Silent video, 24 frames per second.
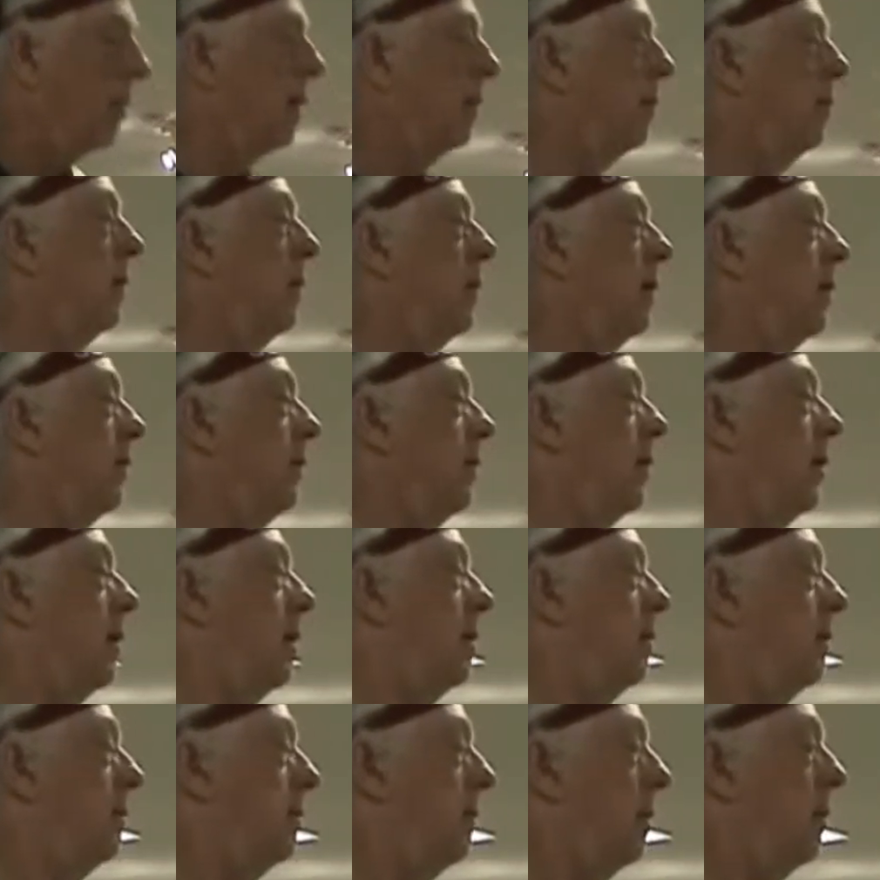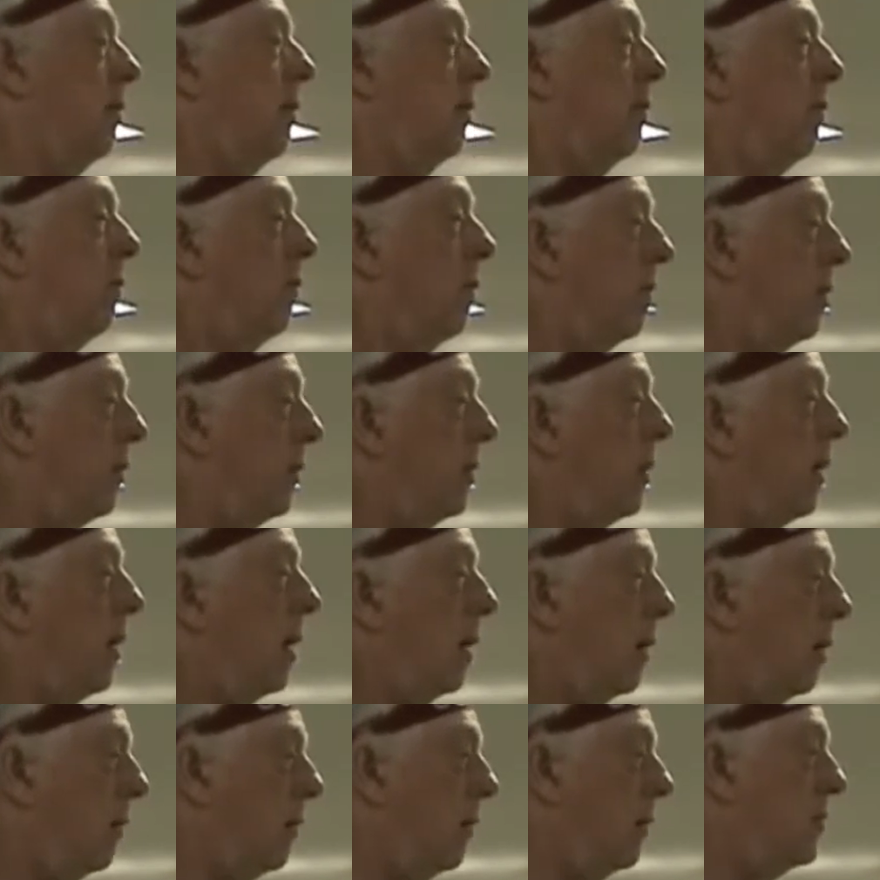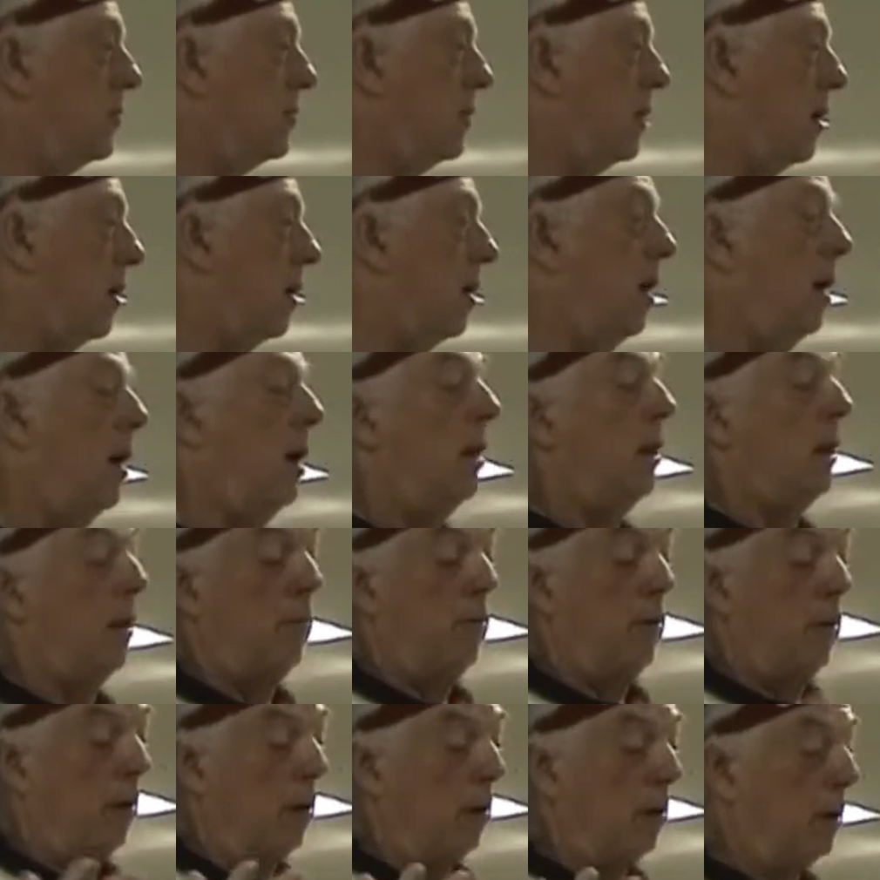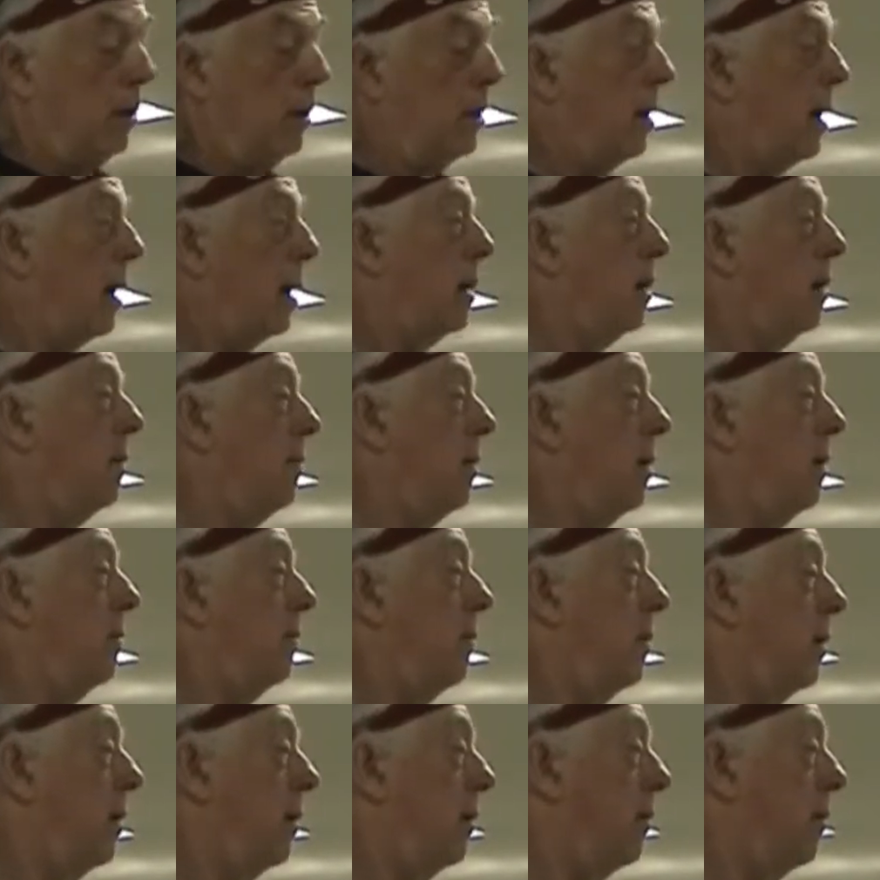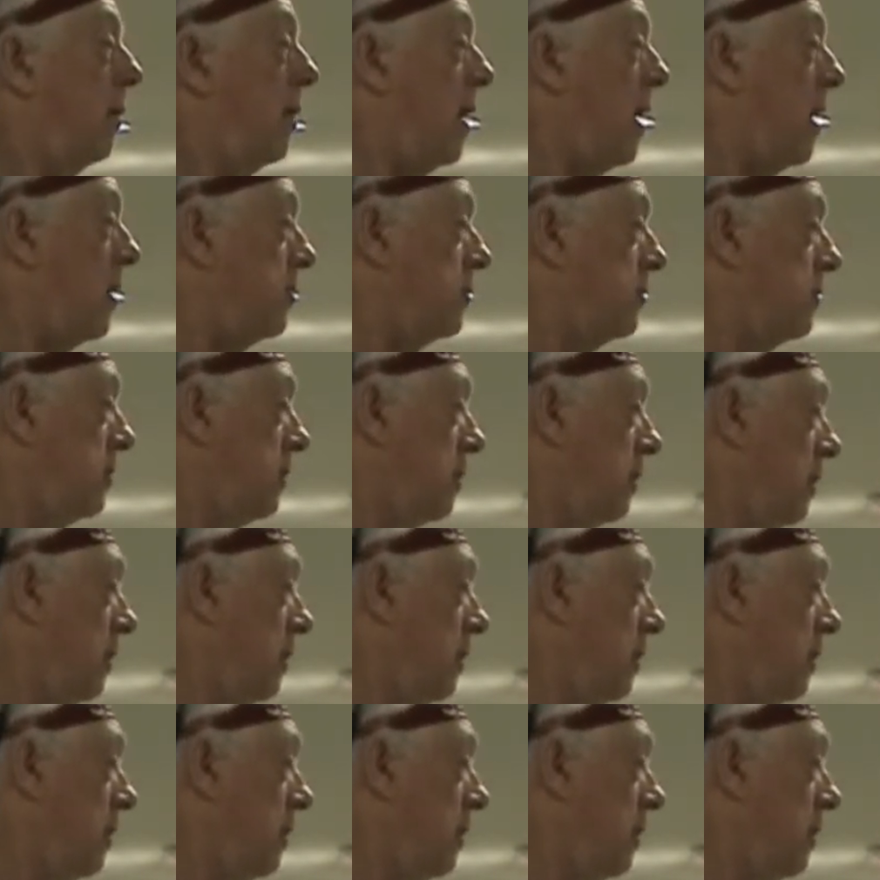I mean, there were 4 photographers there that were all going to document my arrest.